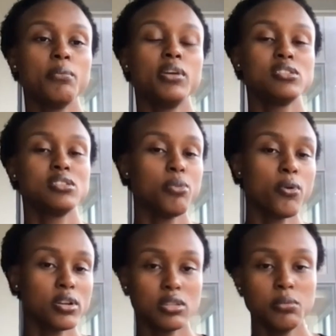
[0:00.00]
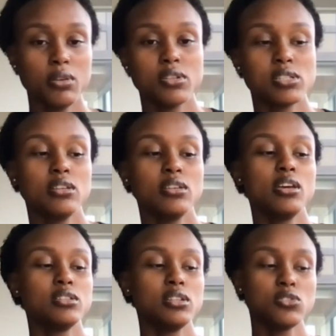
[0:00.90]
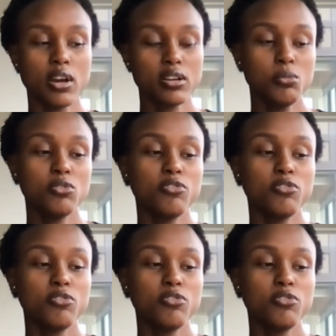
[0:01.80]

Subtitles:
It is important to be resilient and try to move